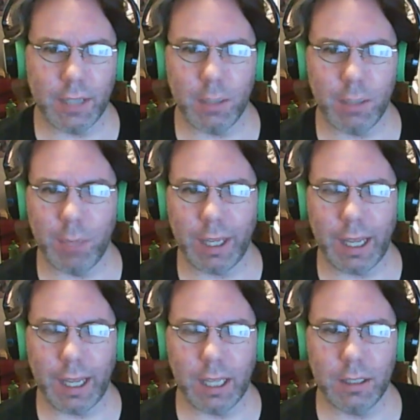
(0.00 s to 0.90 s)
something like
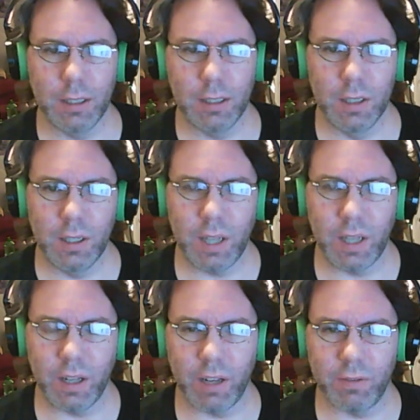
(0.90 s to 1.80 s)
that. It